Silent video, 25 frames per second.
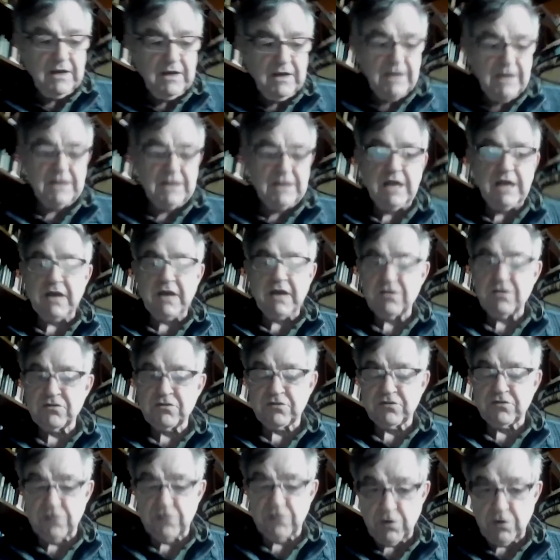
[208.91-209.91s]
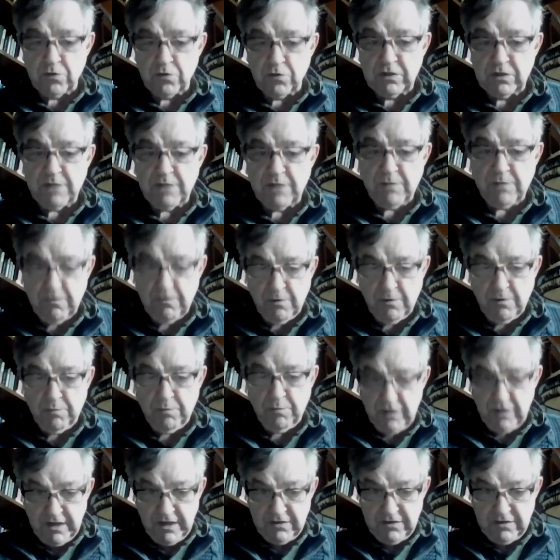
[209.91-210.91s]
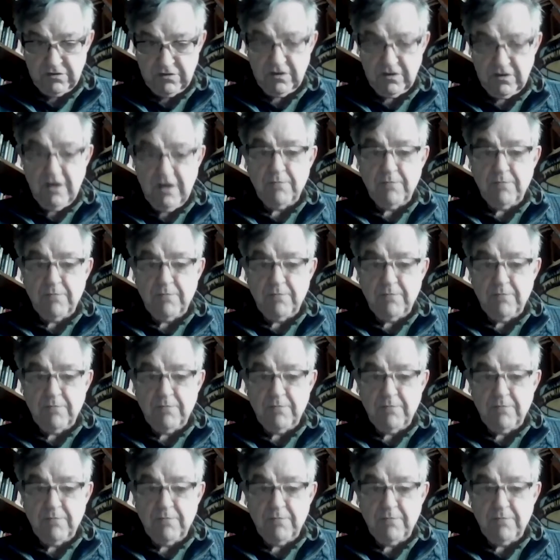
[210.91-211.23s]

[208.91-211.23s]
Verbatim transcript: and they had to slowly be replaced